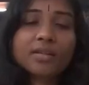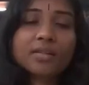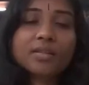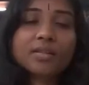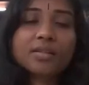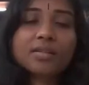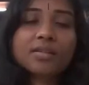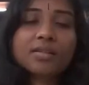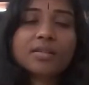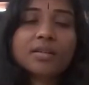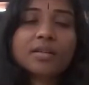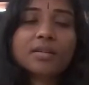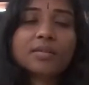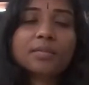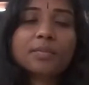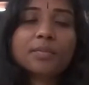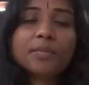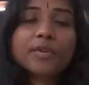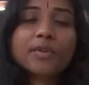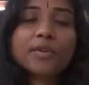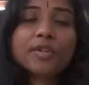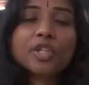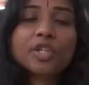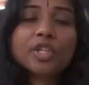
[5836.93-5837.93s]
Just
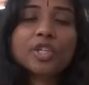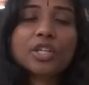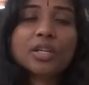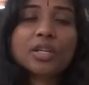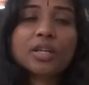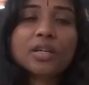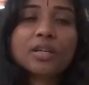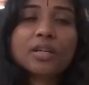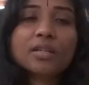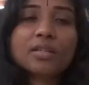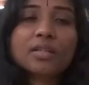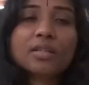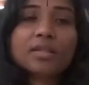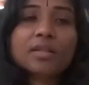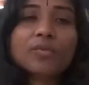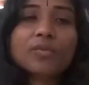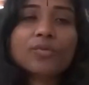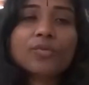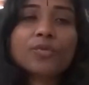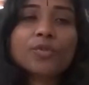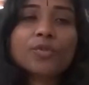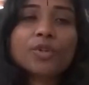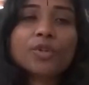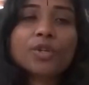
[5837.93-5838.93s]
appreciate the
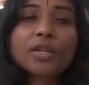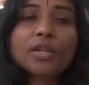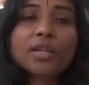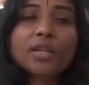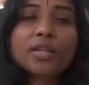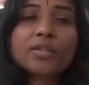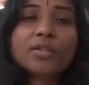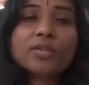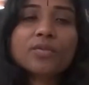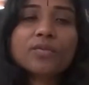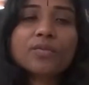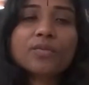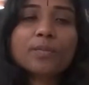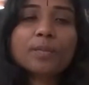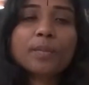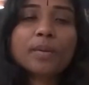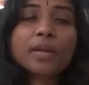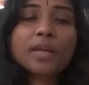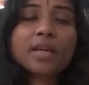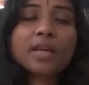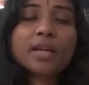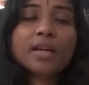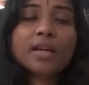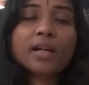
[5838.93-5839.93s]
fullness of
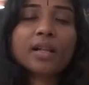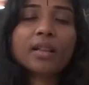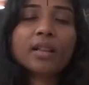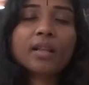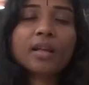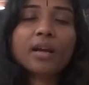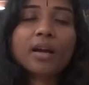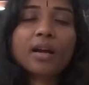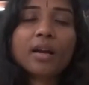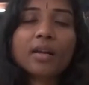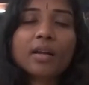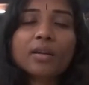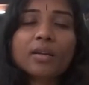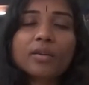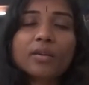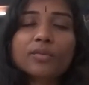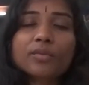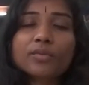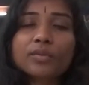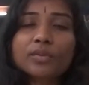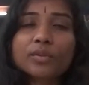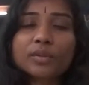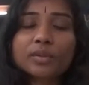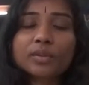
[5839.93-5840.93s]
being
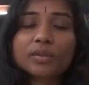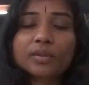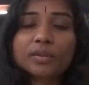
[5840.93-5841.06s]
alive.